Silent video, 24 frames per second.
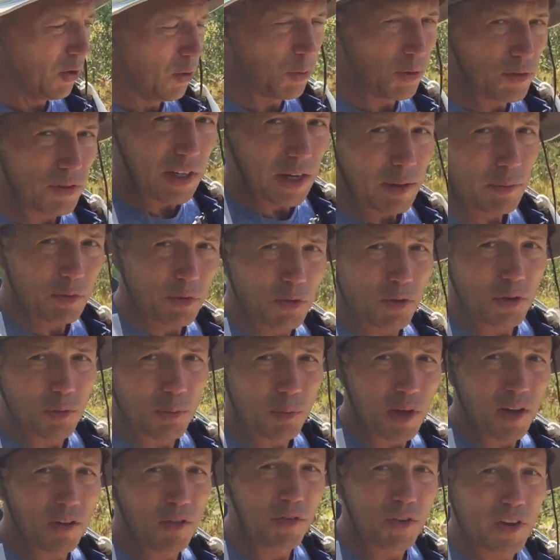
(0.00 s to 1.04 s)
was absolutely
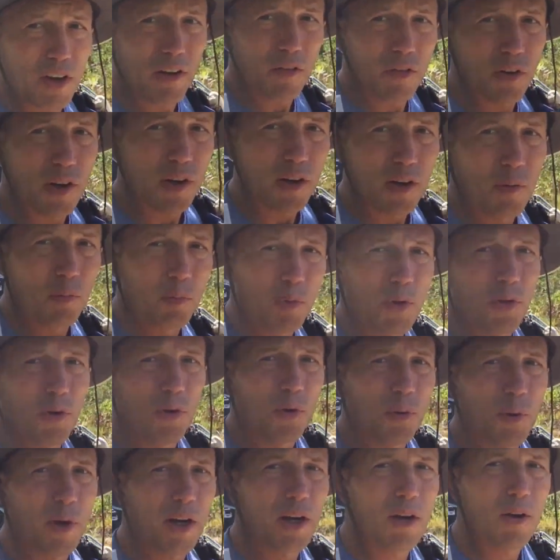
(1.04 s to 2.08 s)
my favorite. It blew
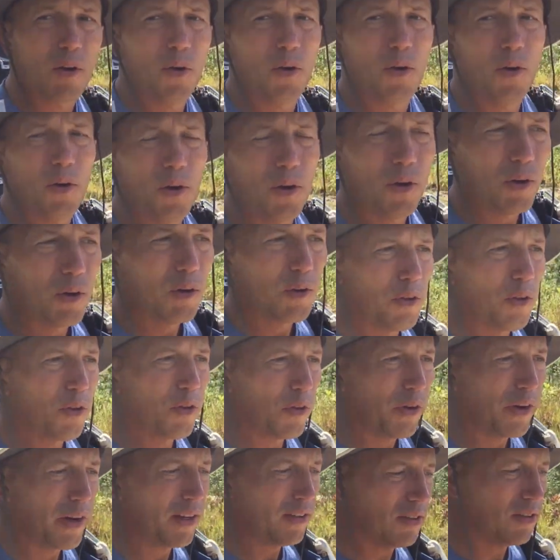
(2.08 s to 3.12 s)
away all the
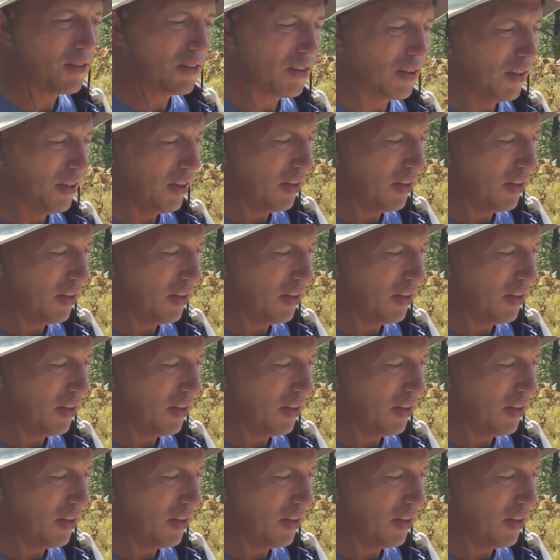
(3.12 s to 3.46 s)
rest.